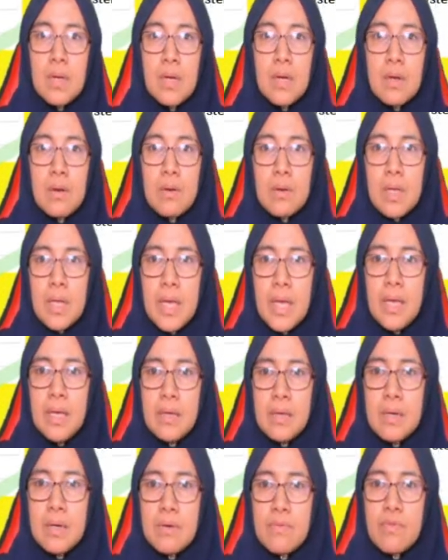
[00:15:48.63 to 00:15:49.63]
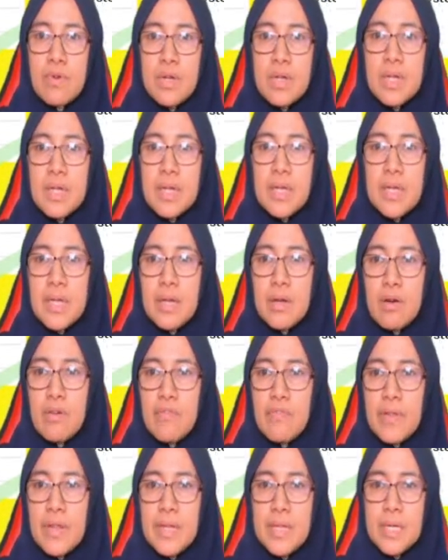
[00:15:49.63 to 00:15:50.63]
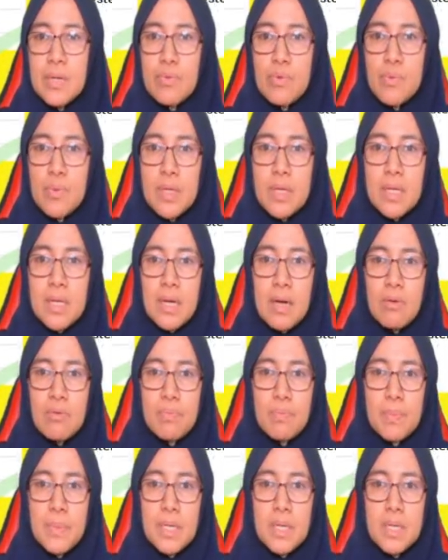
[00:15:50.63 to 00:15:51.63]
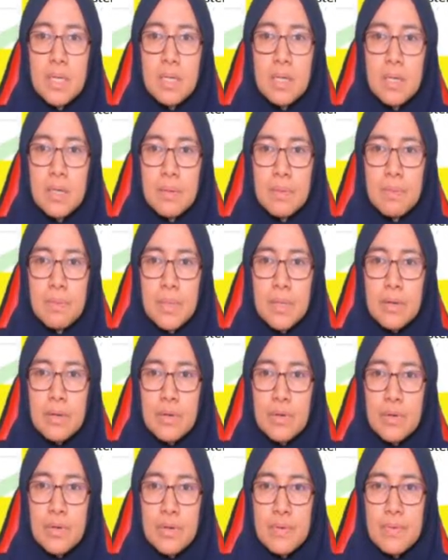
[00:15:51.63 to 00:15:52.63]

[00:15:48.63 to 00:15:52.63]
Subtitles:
Okay, for the degree of freedom we will count per node.